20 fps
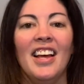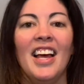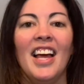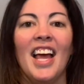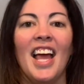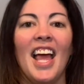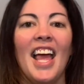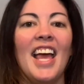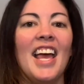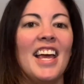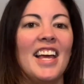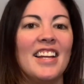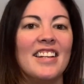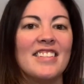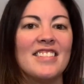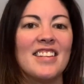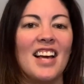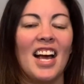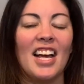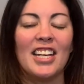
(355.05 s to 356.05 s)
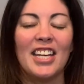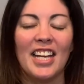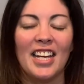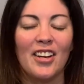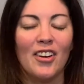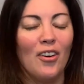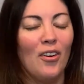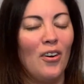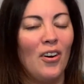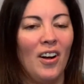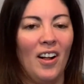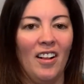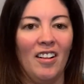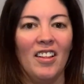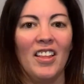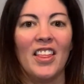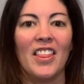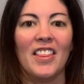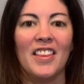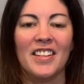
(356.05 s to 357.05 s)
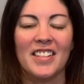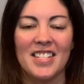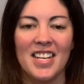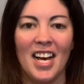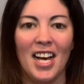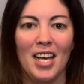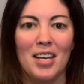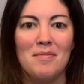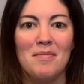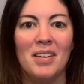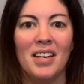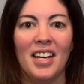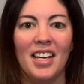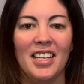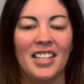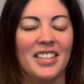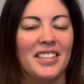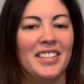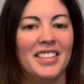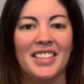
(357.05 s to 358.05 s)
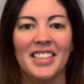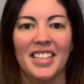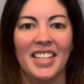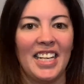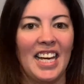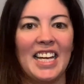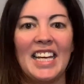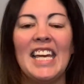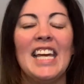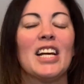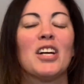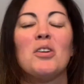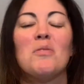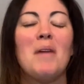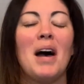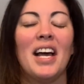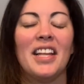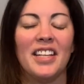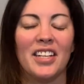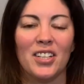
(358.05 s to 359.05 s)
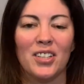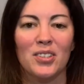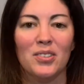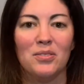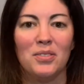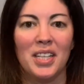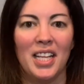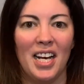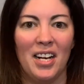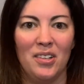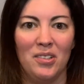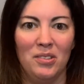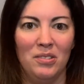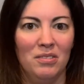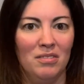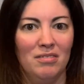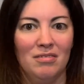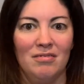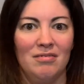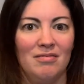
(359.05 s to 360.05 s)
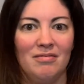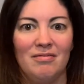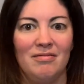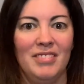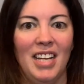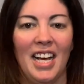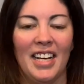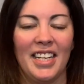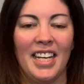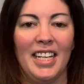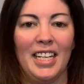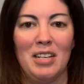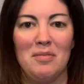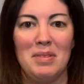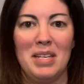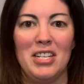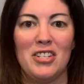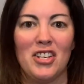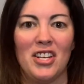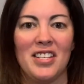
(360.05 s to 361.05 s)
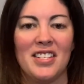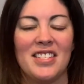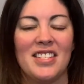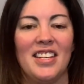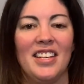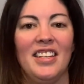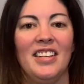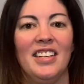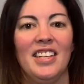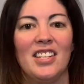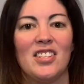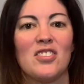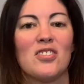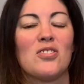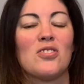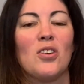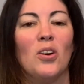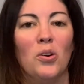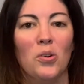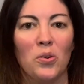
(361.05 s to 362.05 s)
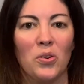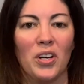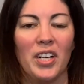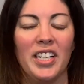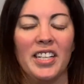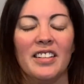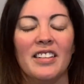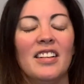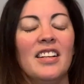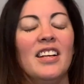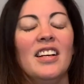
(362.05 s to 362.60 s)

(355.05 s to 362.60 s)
And I get it all the time. Like, I can't go by there without not getting a peach iced tea. It's so great.